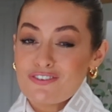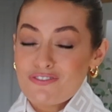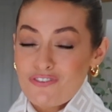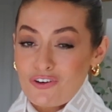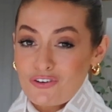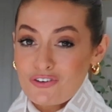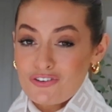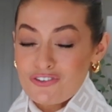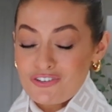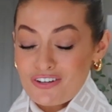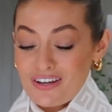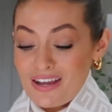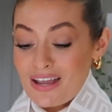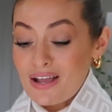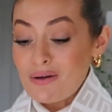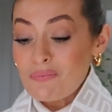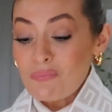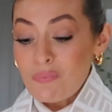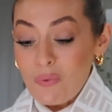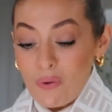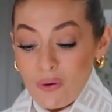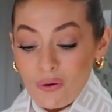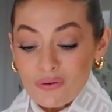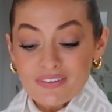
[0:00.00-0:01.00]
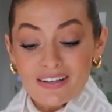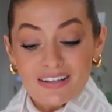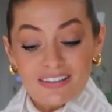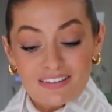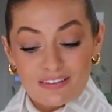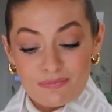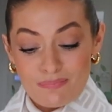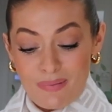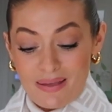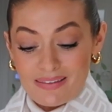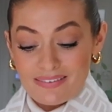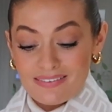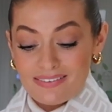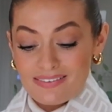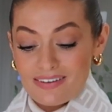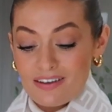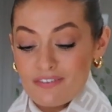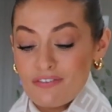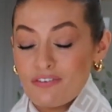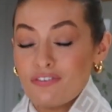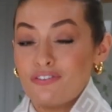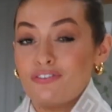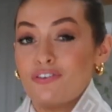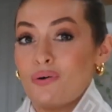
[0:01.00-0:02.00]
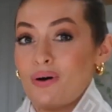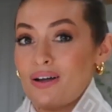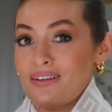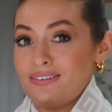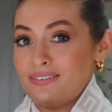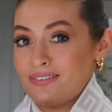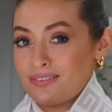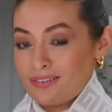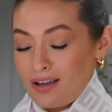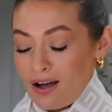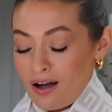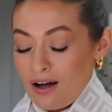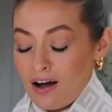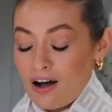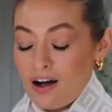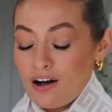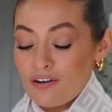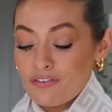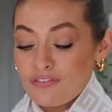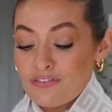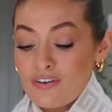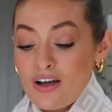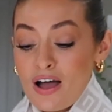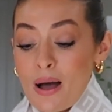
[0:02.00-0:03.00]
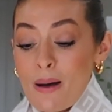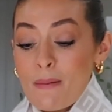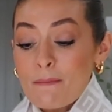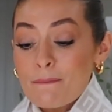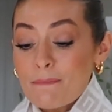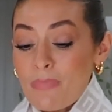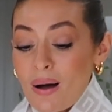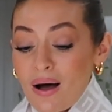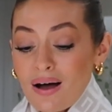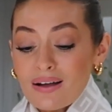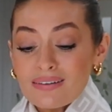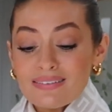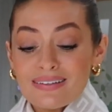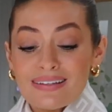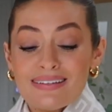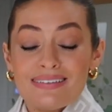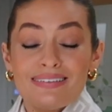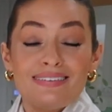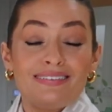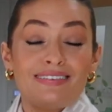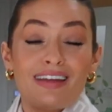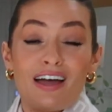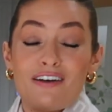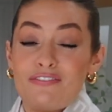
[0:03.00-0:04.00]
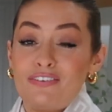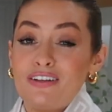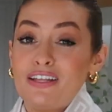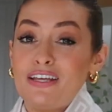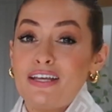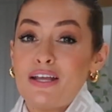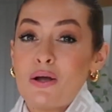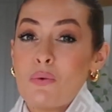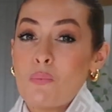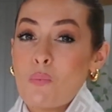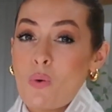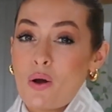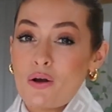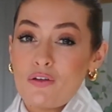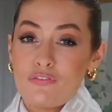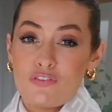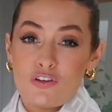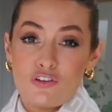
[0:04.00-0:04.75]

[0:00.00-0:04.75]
Givenchy, it was expensive for a scarf, but it's definitely one of